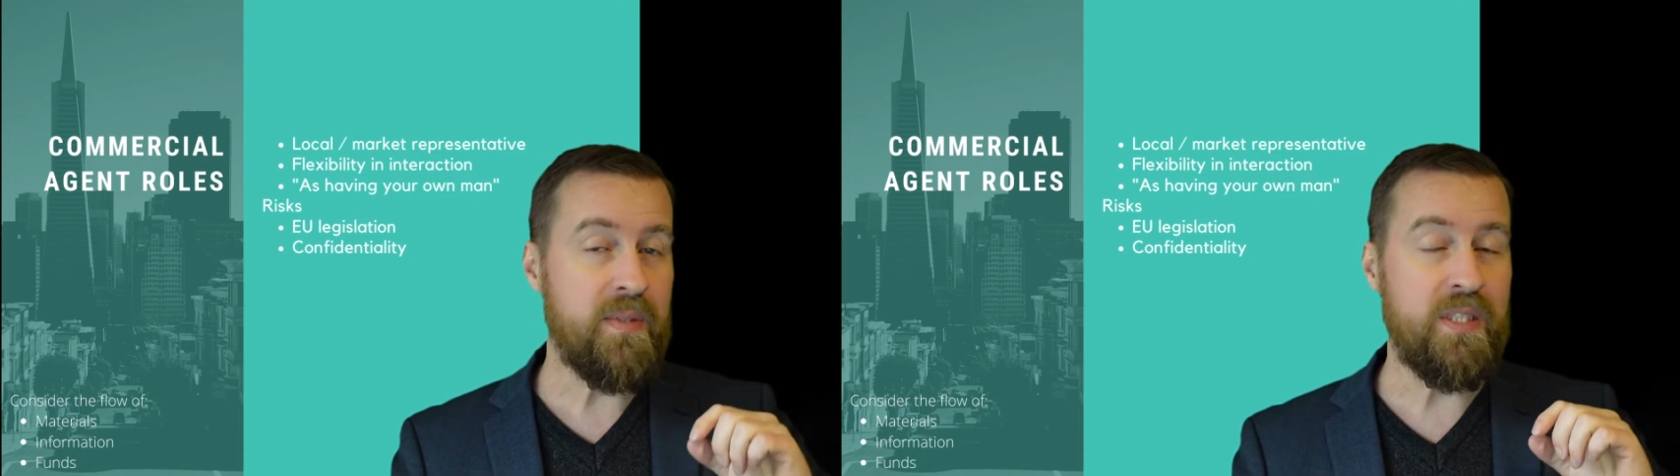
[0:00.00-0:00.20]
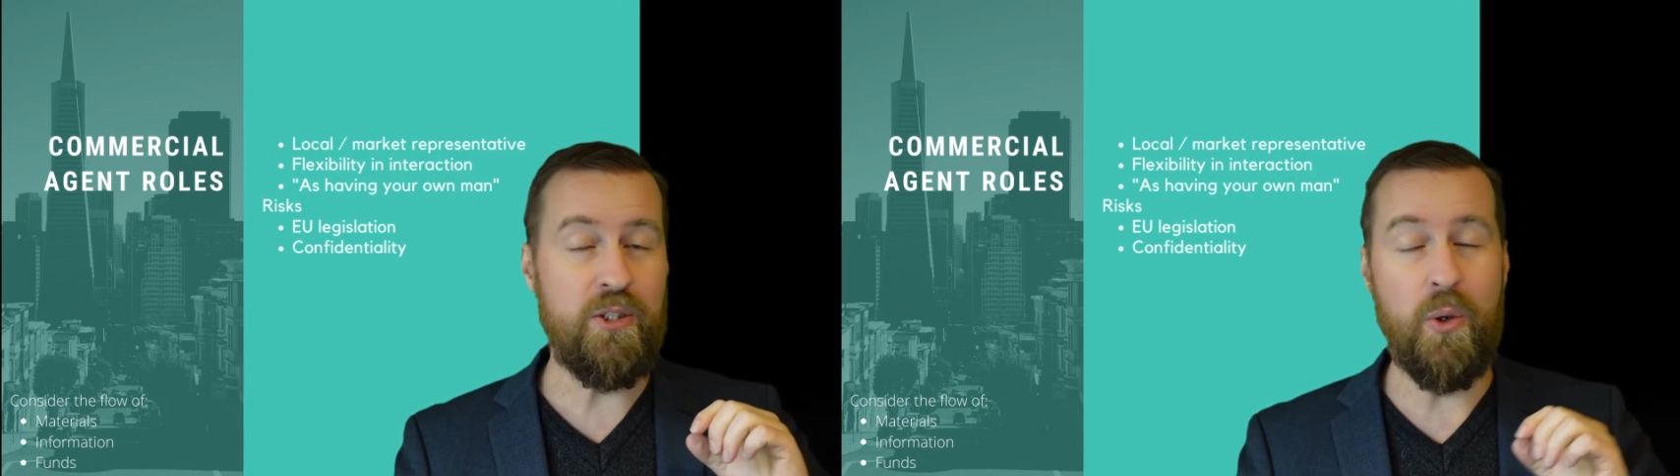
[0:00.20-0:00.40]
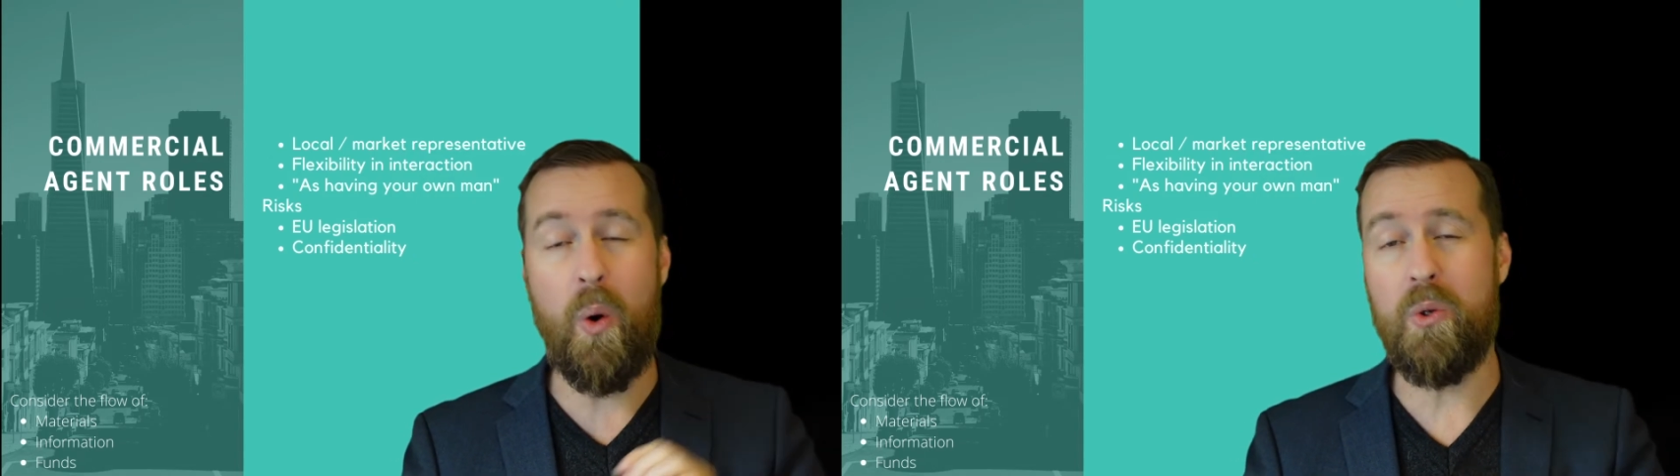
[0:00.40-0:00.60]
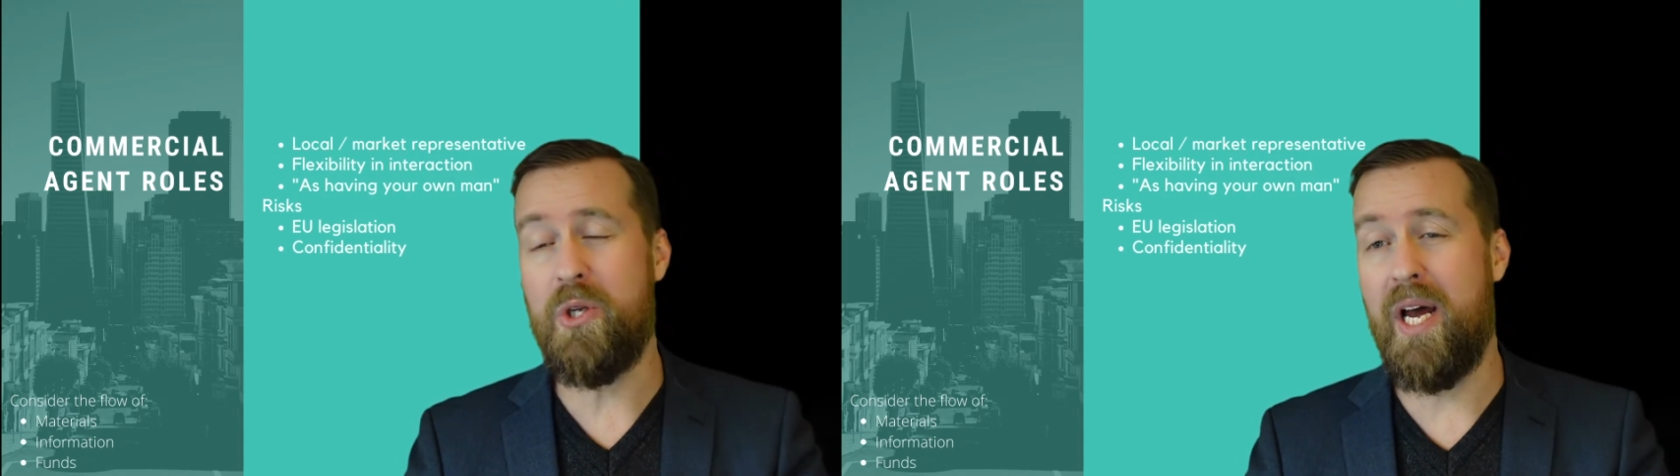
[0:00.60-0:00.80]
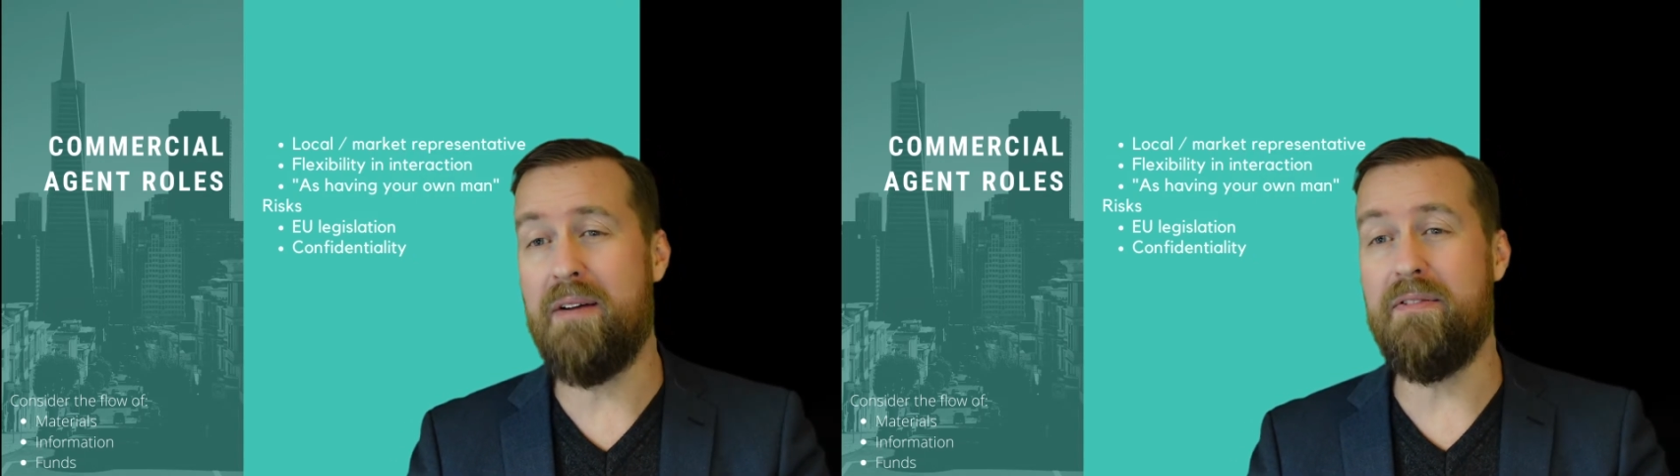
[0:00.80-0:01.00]
You also
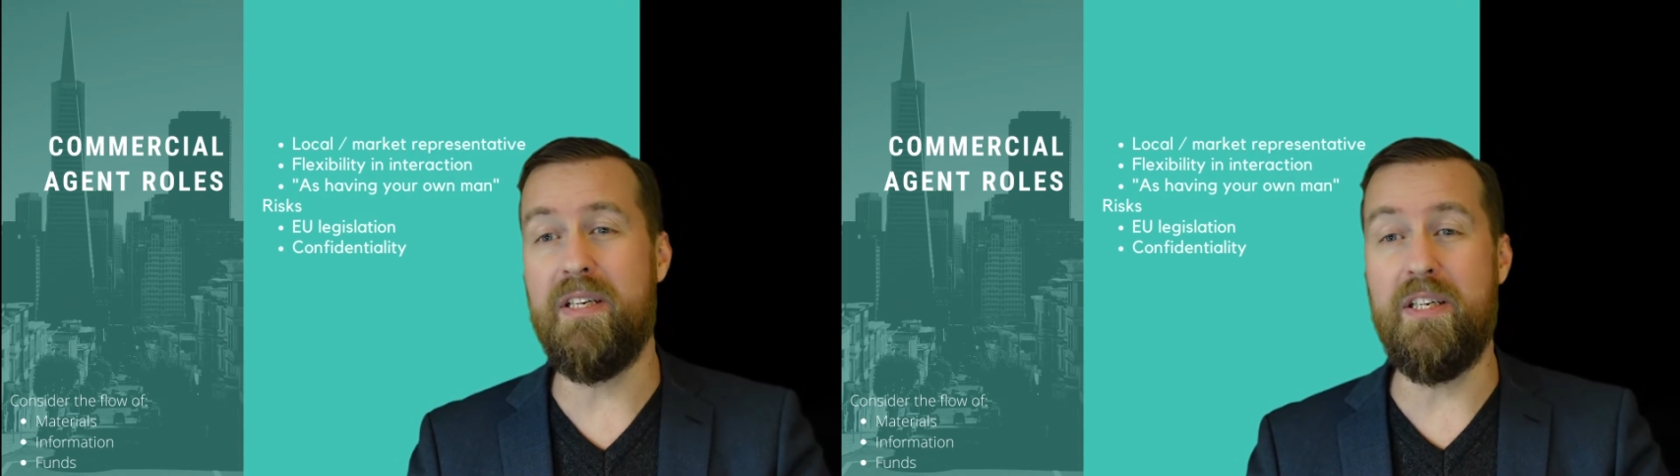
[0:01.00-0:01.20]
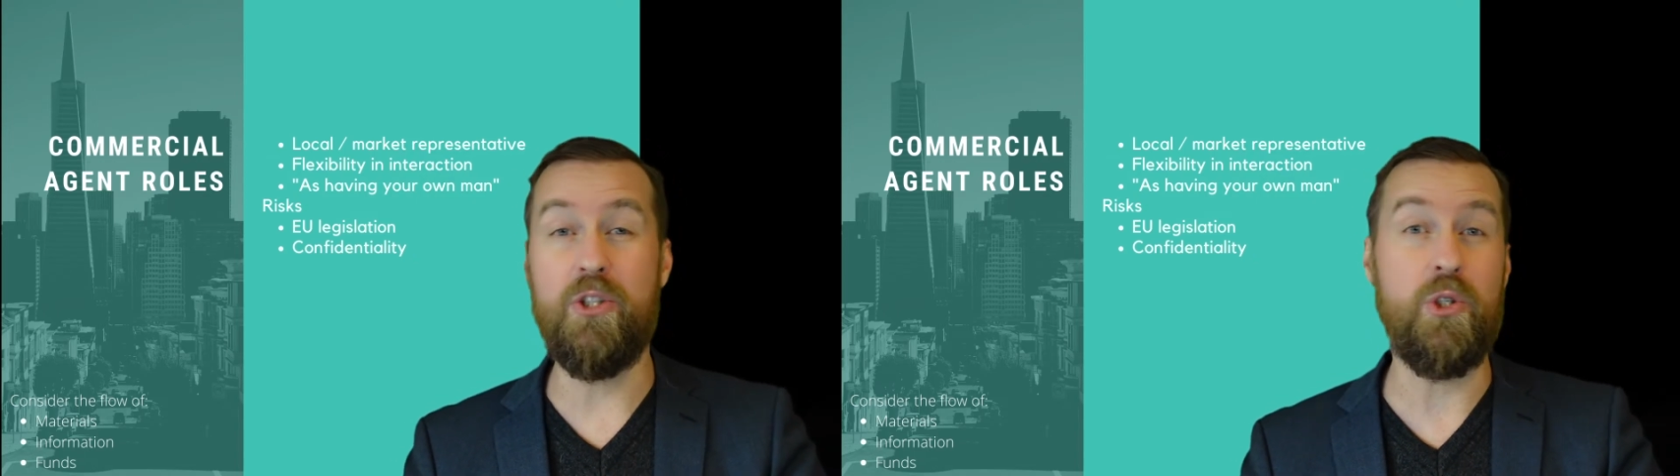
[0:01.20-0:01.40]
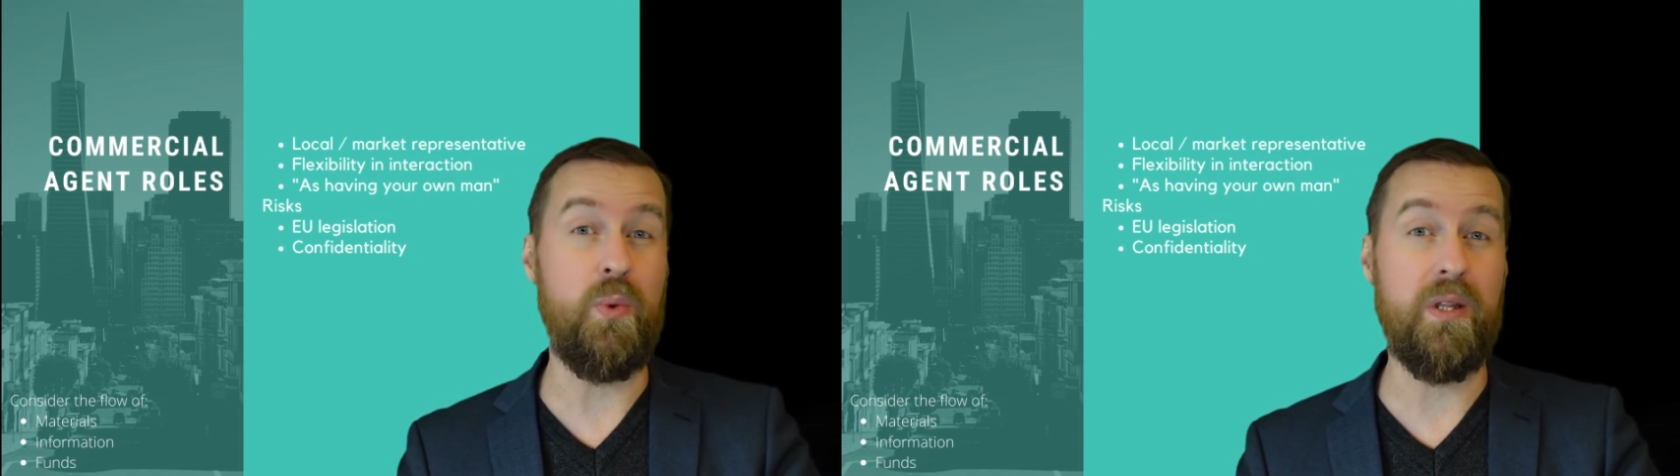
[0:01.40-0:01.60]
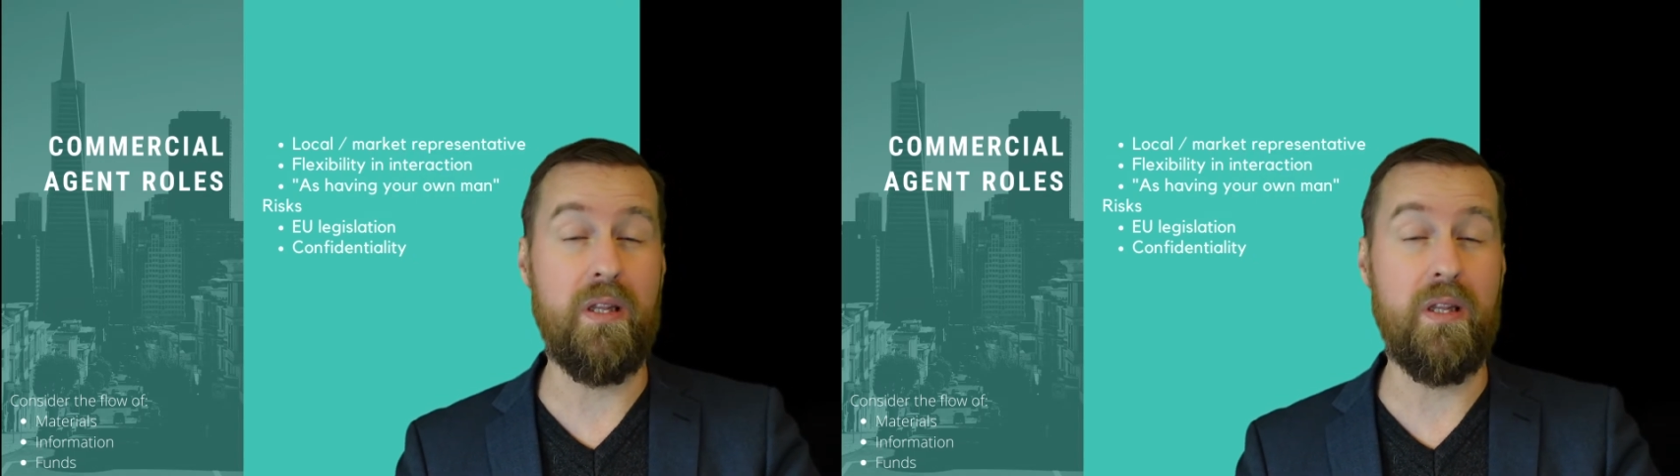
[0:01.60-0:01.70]
have the issue with